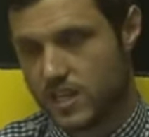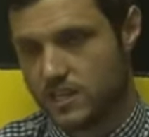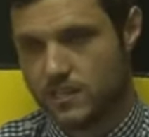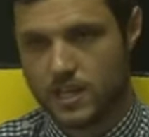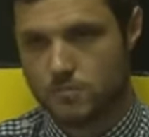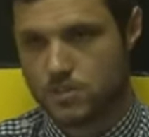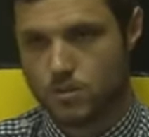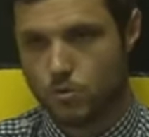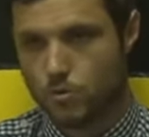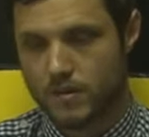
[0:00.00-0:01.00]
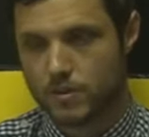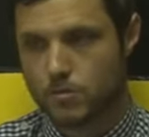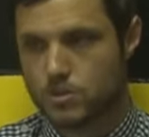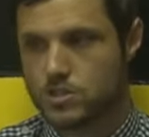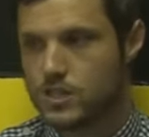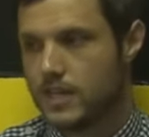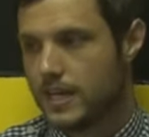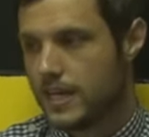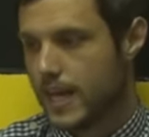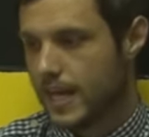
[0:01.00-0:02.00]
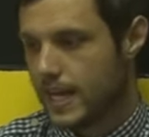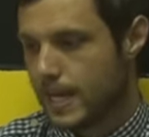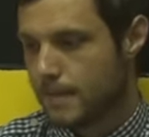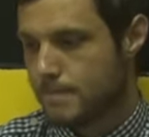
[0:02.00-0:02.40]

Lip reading: 9 games in a row, whatever it was, and